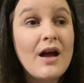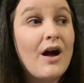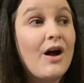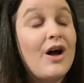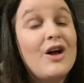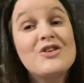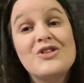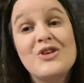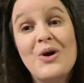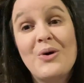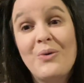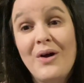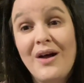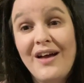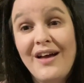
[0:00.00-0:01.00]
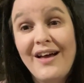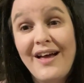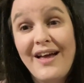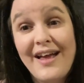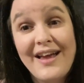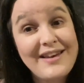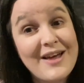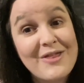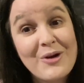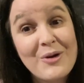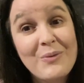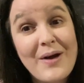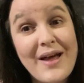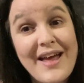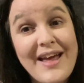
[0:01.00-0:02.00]
Also, another
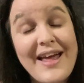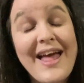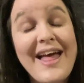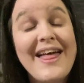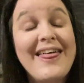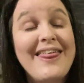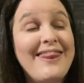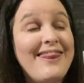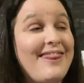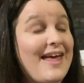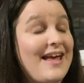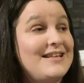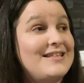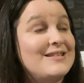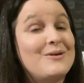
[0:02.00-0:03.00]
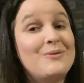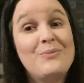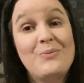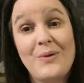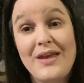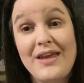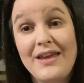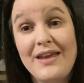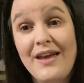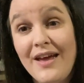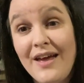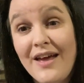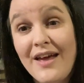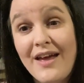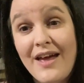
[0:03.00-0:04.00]
way that we
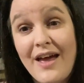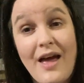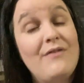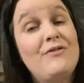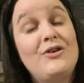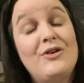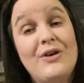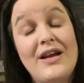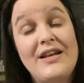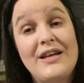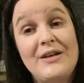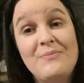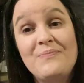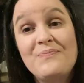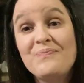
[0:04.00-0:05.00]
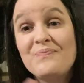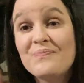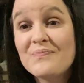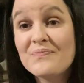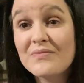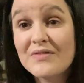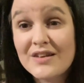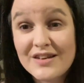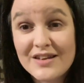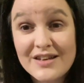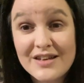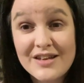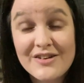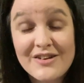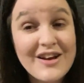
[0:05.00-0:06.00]
have created
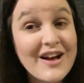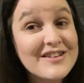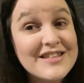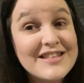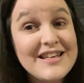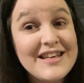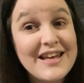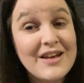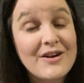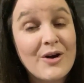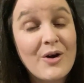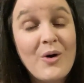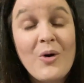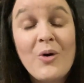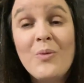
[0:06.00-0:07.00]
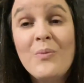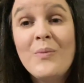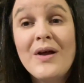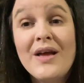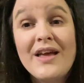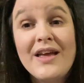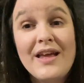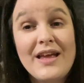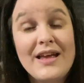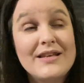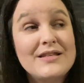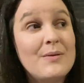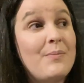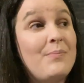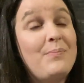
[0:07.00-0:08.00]
curiosity in our home
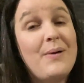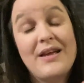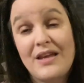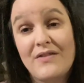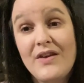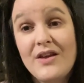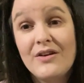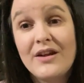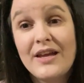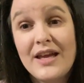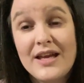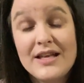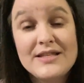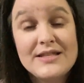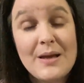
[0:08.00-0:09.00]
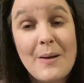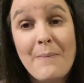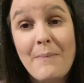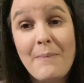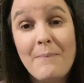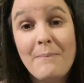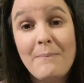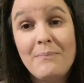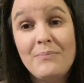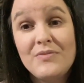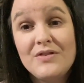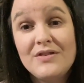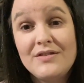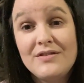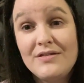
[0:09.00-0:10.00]
is by giving our kids
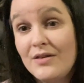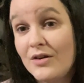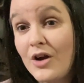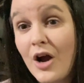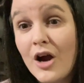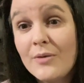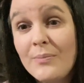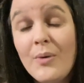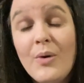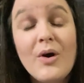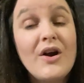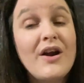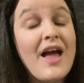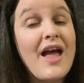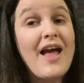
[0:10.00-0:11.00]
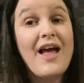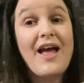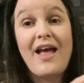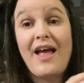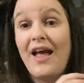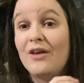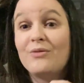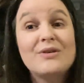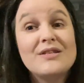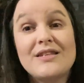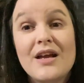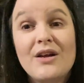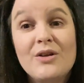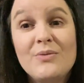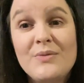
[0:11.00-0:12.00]
cardboard and
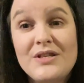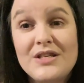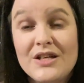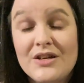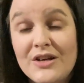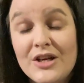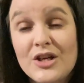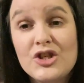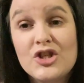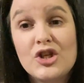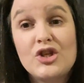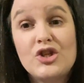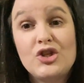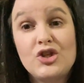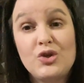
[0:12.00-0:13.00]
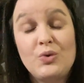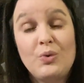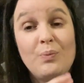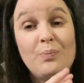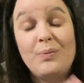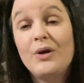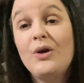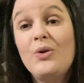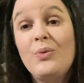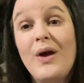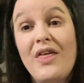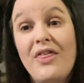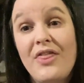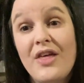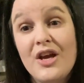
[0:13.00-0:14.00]
recycled materials to build
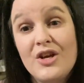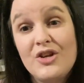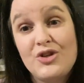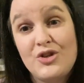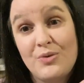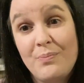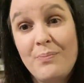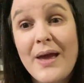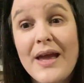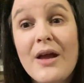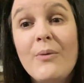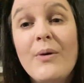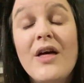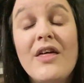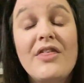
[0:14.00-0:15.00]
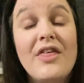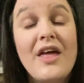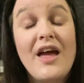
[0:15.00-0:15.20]
with, to make with,